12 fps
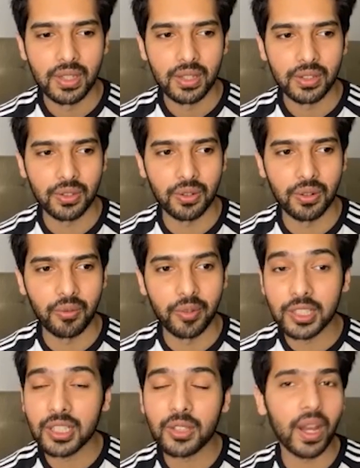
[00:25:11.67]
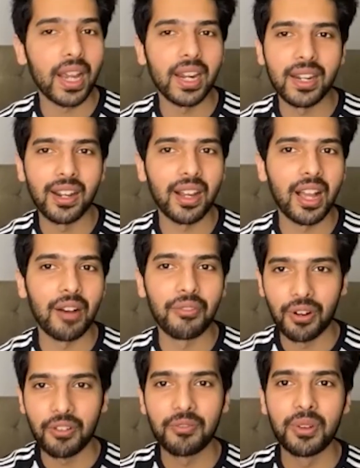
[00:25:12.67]
so which is why i did a cover
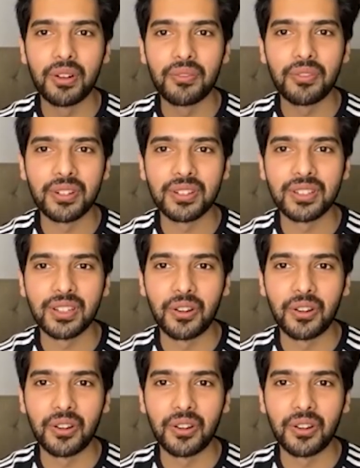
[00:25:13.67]
of beautiful